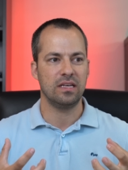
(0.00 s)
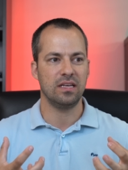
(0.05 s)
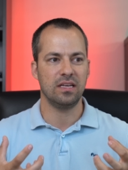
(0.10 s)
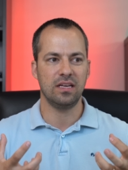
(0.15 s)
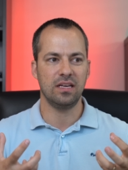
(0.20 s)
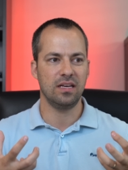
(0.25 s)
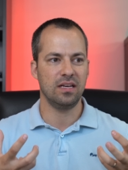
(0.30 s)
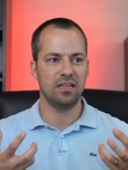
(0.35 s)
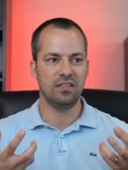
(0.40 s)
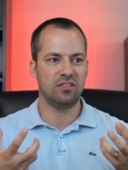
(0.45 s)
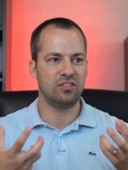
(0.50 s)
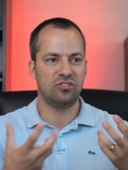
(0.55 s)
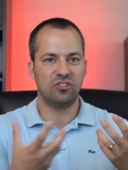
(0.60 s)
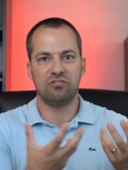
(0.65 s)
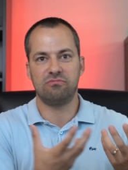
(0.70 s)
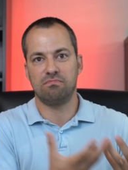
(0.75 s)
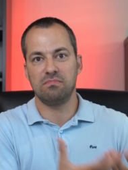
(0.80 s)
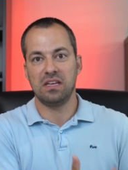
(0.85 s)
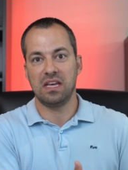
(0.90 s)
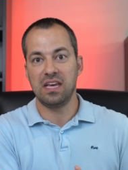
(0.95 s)
It's
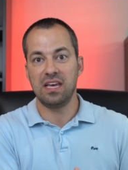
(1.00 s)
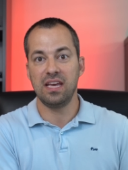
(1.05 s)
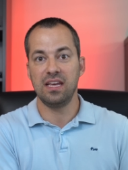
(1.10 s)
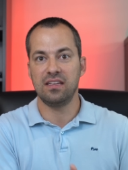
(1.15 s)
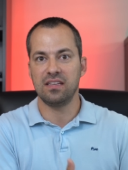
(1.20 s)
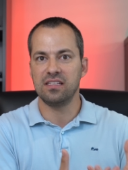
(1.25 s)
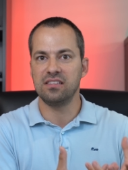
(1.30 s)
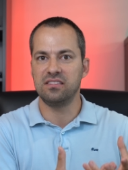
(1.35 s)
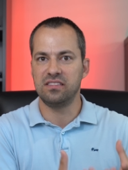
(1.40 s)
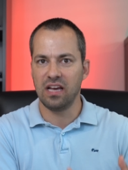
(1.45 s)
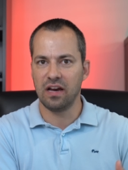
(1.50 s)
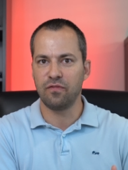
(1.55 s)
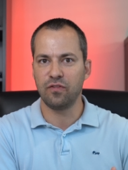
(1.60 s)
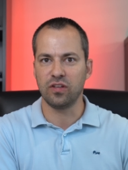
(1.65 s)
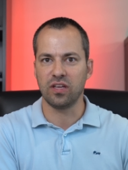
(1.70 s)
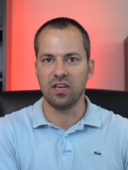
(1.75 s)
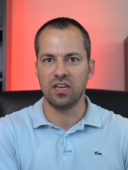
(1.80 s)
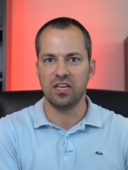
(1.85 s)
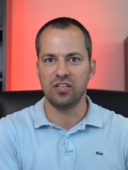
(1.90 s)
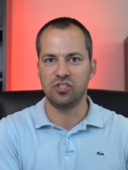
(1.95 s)
just heat is
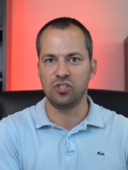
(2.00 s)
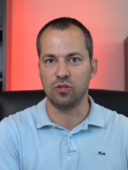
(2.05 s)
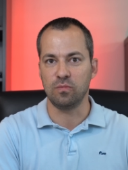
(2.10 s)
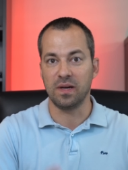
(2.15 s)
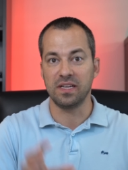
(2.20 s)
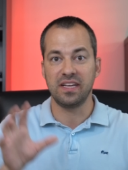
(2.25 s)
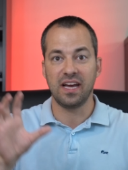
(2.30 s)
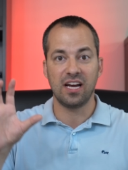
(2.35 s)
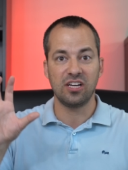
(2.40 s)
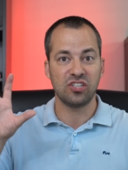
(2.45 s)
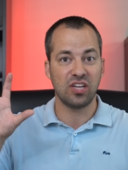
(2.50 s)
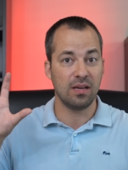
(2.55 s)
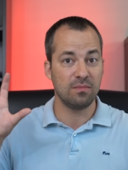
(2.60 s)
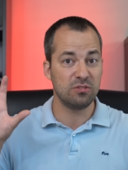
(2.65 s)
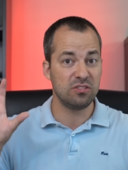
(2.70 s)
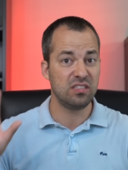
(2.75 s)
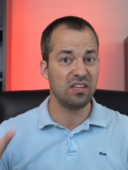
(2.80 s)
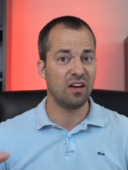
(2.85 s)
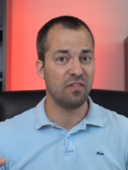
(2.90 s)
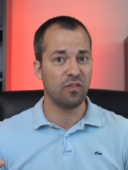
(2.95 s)
definitely an issue. My dash
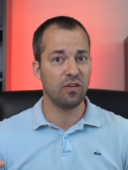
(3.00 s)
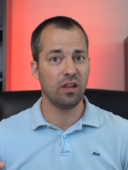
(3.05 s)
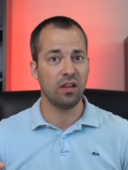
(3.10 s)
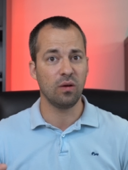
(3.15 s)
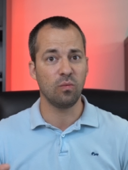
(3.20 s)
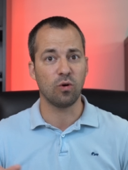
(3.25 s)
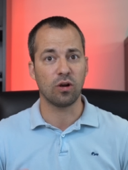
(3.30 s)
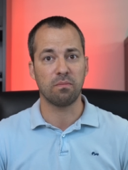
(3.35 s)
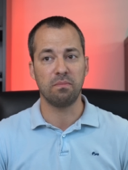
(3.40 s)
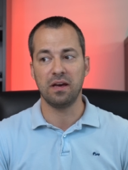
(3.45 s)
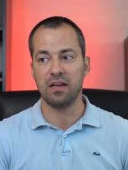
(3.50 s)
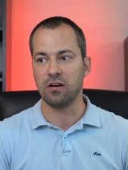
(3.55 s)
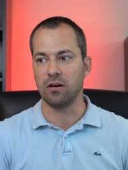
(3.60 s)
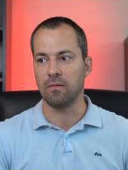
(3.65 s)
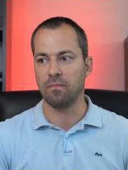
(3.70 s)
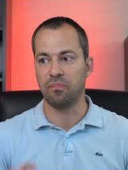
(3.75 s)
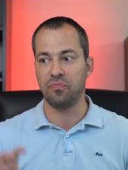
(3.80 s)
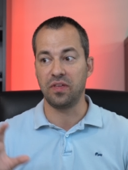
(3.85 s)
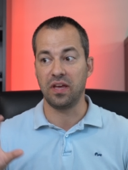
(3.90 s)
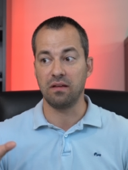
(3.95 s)
cams definitely work
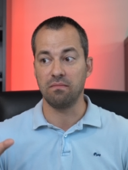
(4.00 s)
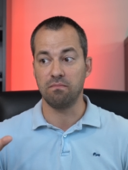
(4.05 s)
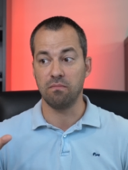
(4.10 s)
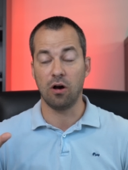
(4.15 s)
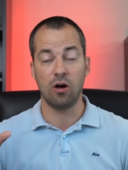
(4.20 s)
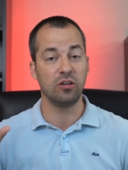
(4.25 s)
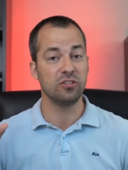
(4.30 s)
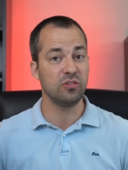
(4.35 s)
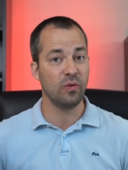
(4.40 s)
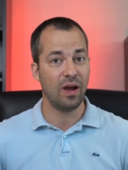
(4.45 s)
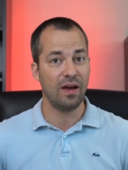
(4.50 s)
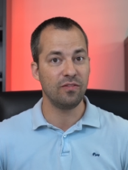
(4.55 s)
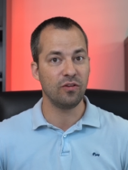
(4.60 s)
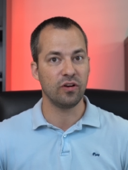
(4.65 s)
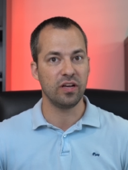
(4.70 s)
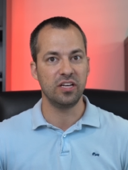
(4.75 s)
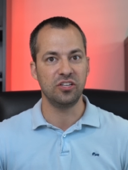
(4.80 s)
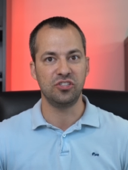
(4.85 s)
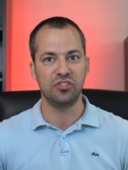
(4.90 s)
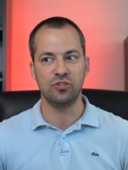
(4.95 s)
better. They also have
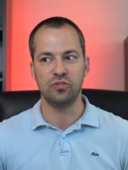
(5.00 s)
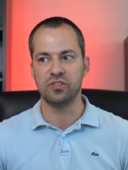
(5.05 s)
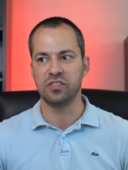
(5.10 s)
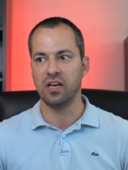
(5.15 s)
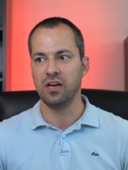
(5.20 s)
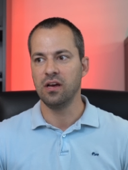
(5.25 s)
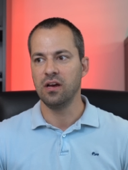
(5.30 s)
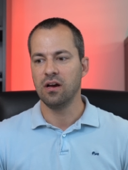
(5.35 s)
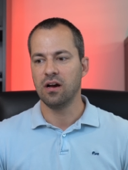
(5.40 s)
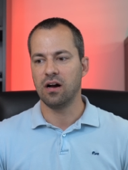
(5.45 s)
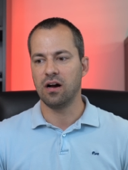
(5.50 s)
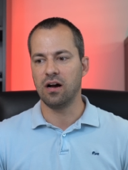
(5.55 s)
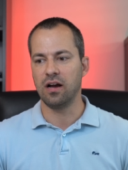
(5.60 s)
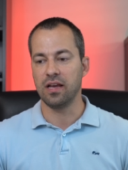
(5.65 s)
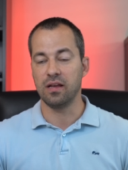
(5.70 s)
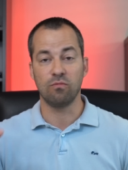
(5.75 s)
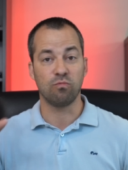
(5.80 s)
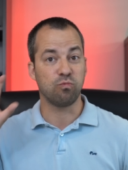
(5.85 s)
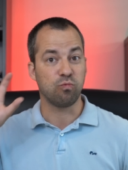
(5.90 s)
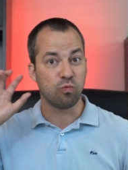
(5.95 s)
their issues uh,
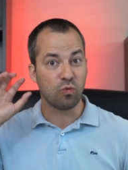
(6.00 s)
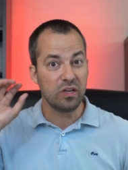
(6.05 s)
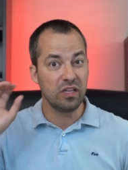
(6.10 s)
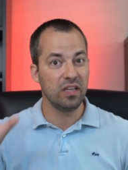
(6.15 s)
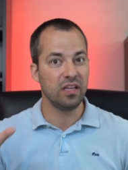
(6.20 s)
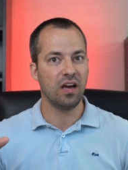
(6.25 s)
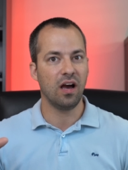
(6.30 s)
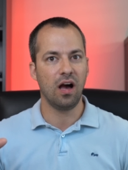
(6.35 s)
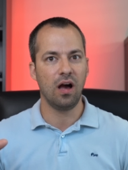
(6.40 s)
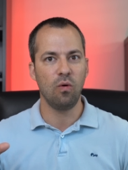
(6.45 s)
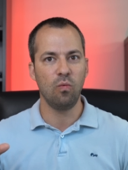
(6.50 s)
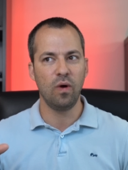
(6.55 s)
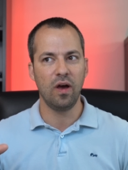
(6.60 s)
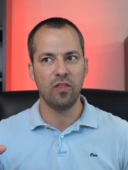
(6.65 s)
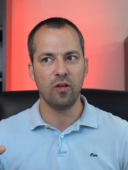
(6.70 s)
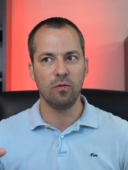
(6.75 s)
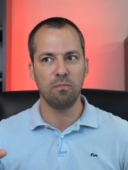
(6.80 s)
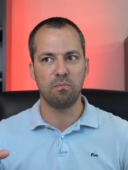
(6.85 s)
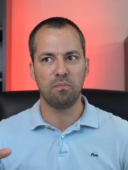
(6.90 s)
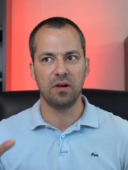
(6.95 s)
in really hot
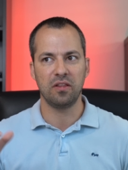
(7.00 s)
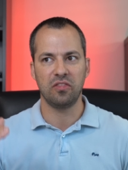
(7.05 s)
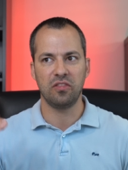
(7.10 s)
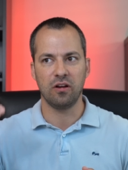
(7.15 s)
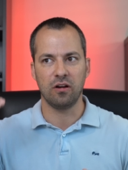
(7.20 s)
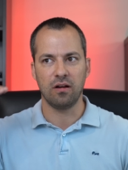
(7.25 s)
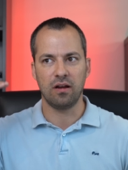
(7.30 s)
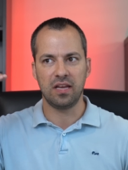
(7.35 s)
weather, but their